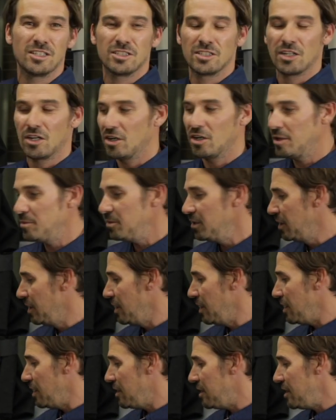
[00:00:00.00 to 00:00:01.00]
time,
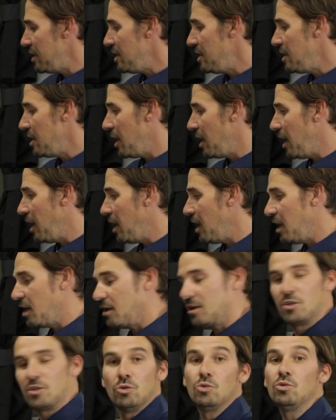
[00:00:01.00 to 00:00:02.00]
the
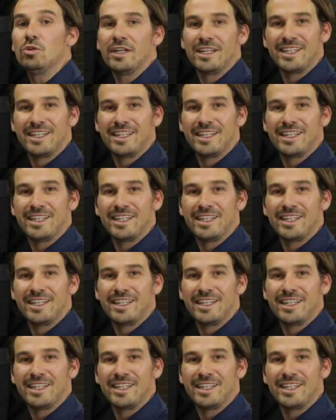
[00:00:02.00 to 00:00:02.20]
cooler